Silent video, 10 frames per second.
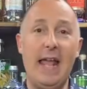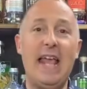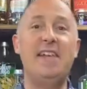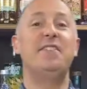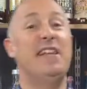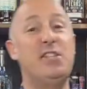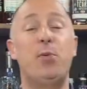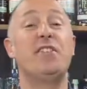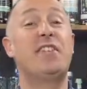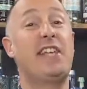This
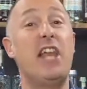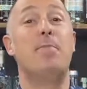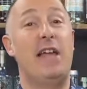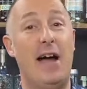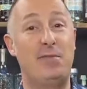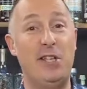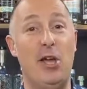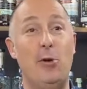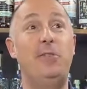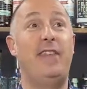one's going to be up to
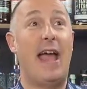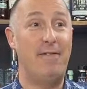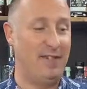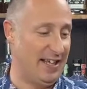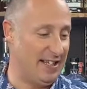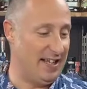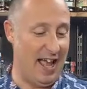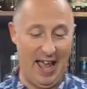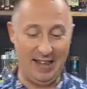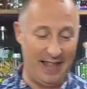you. Definitely
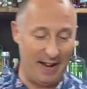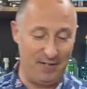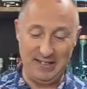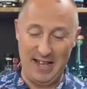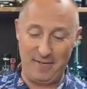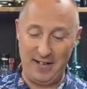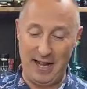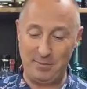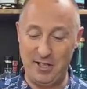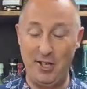
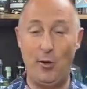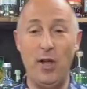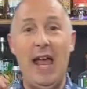up to you.